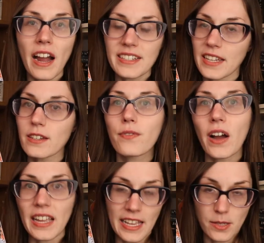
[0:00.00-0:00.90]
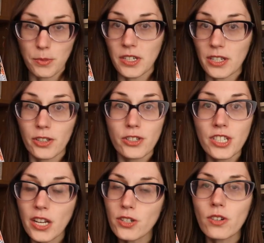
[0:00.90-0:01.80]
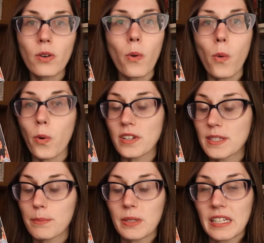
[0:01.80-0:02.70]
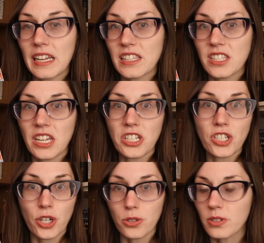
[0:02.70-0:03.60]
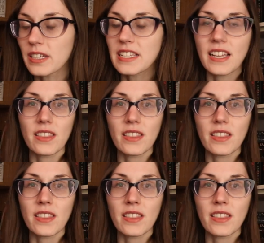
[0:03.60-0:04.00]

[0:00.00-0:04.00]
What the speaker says: identify as a particular gender or simply can stay genderless.